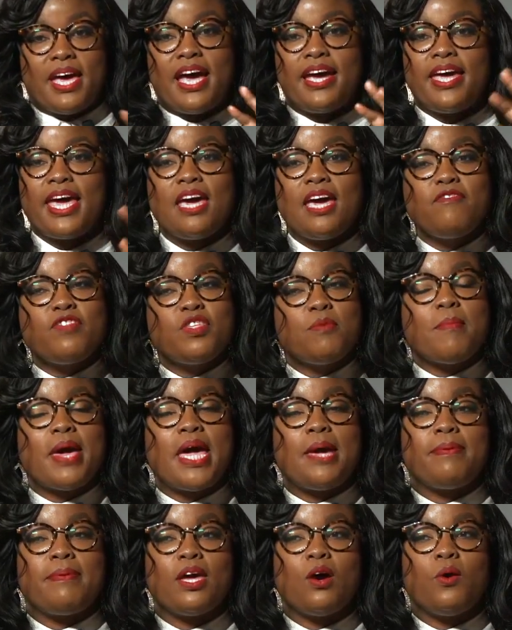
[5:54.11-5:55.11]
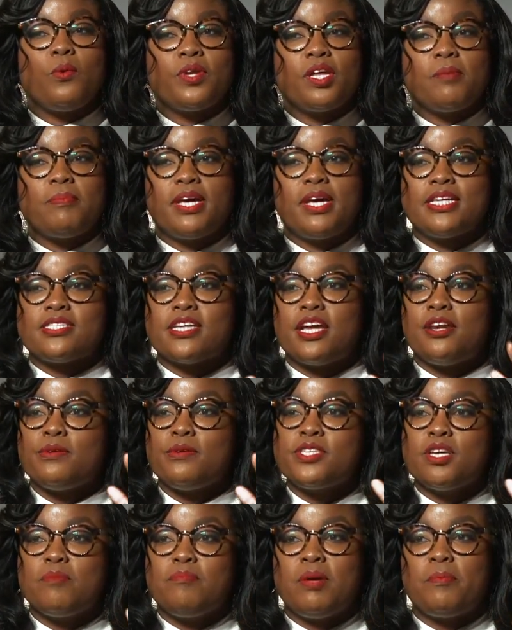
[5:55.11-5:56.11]
I gave the maybe only because I know
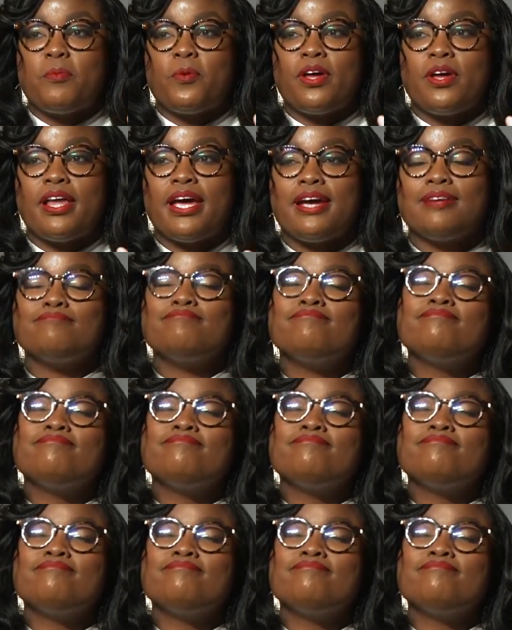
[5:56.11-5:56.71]
some people are like,